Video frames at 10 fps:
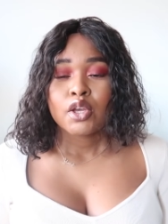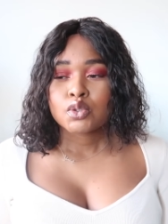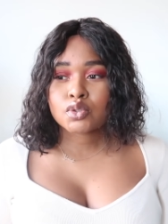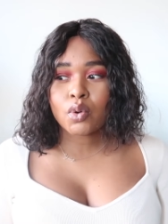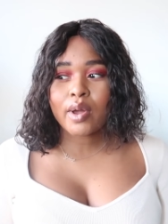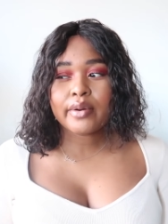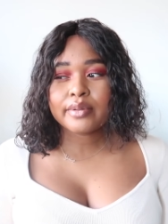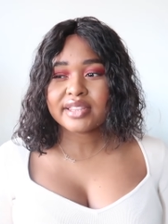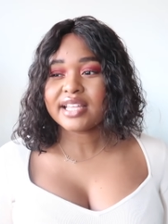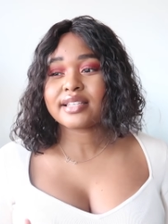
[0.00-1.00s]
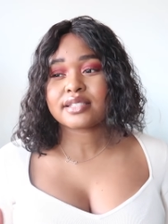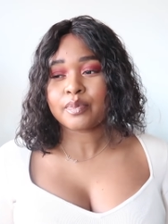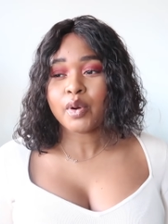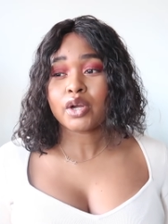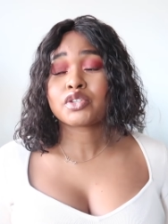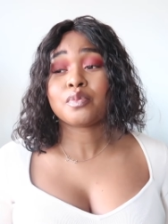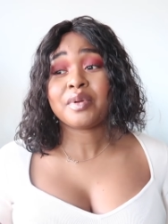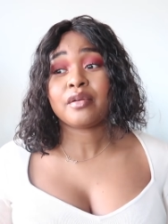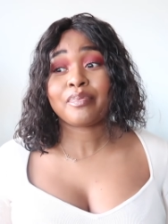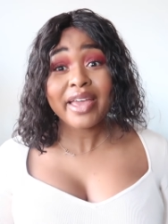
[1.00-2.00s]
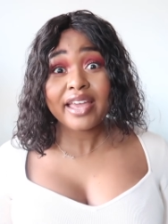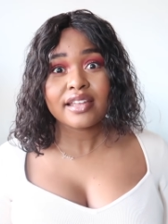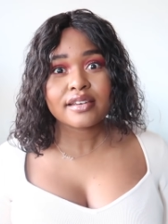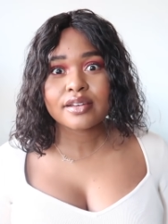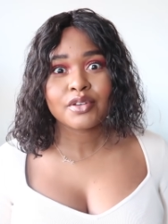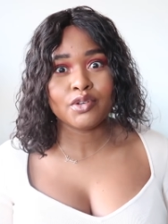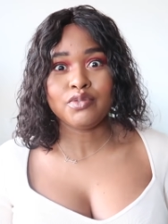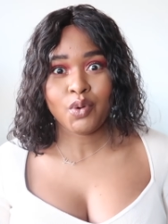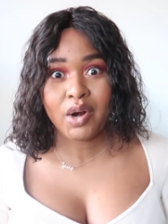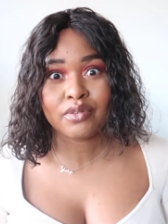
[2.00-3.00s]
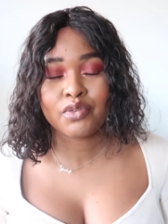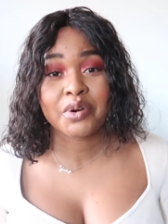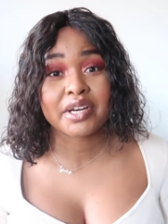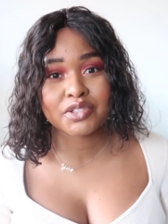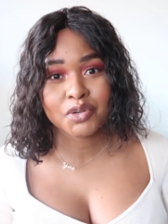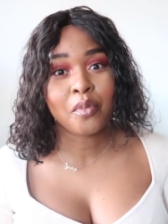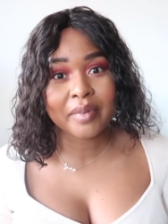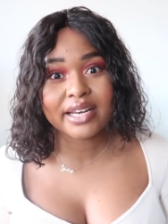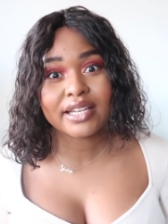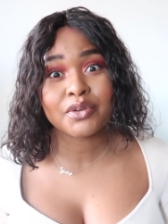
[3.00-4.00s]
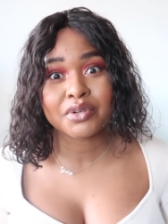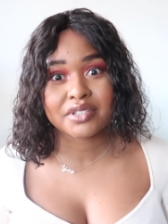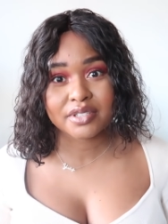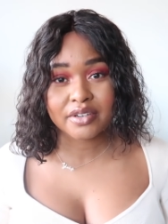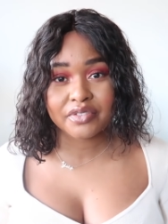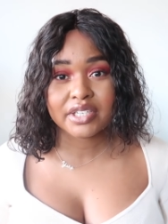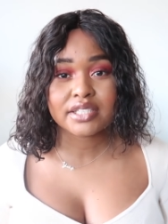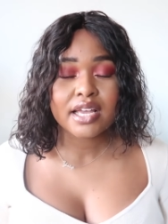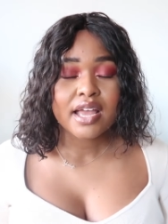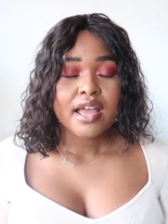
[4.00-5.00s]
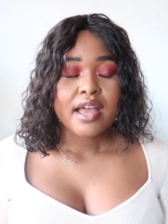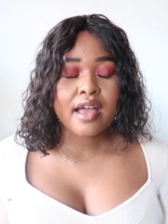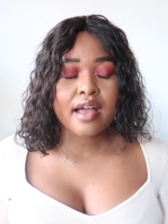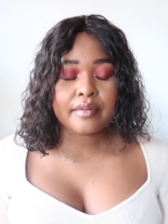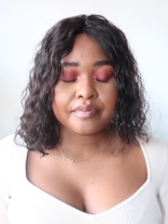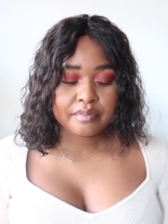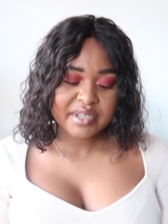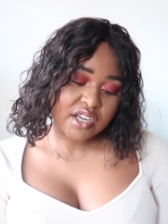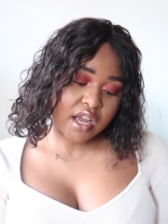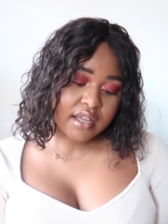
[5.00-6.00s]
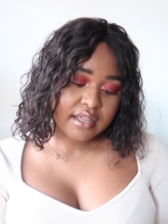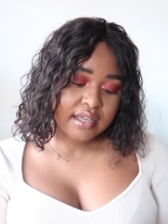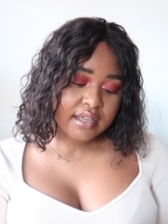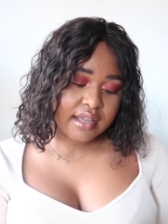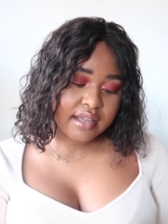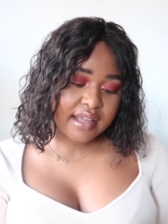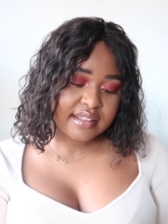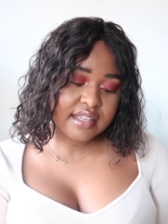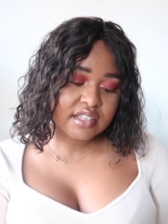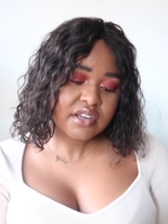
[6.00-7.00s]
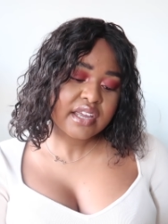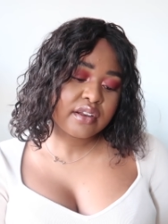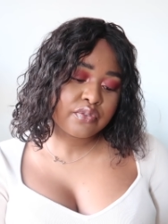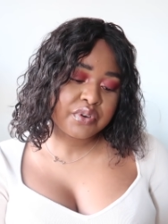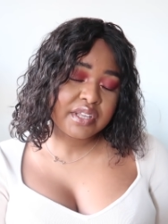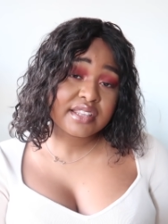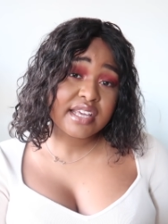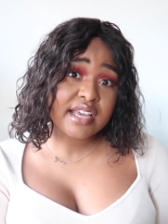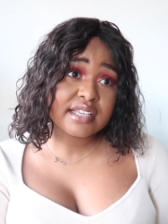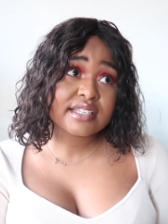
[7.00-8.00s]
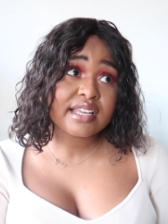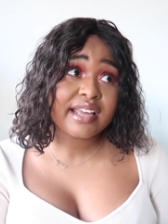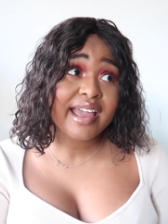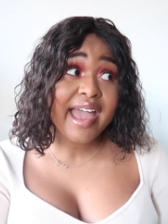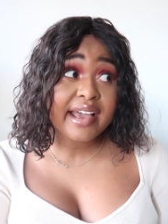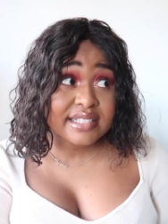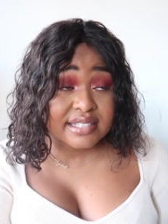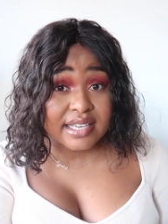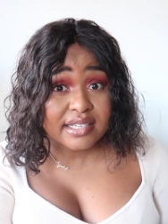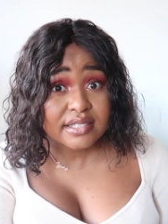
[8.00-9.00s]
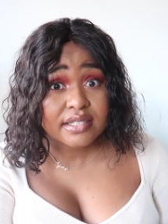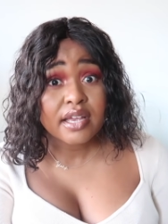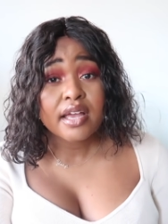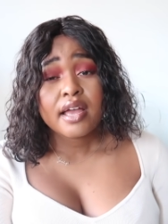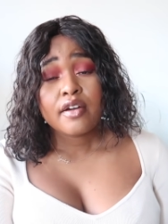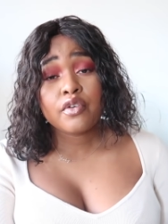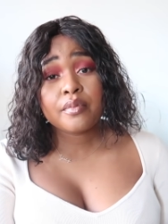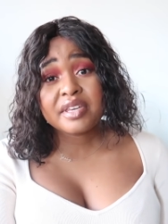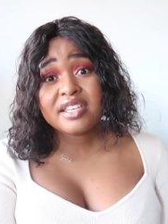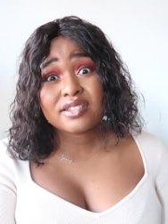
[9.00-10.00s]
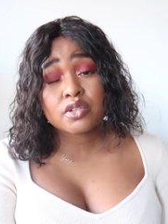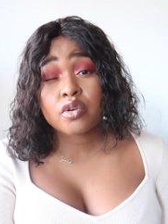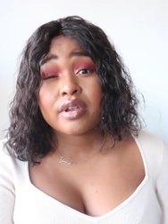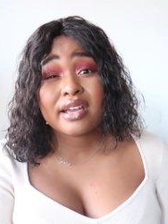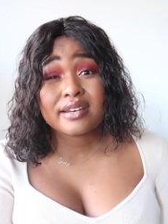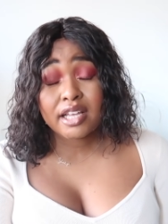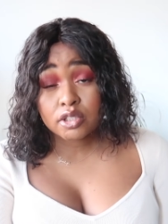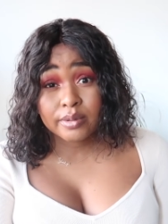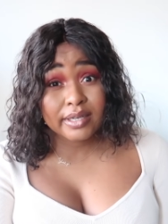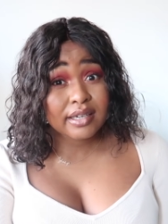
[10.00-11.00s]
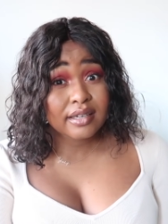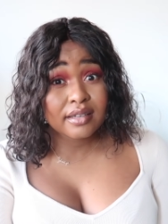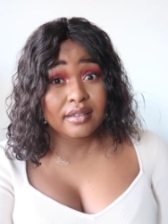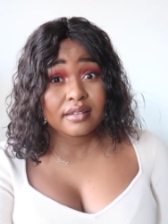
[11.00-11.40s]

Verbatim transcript: So I don't think there's a perk to being paid. You've worked for it, it's your money, you deserve it. Um, but yeah, I think getting free things, getting access, for me it's growing a network.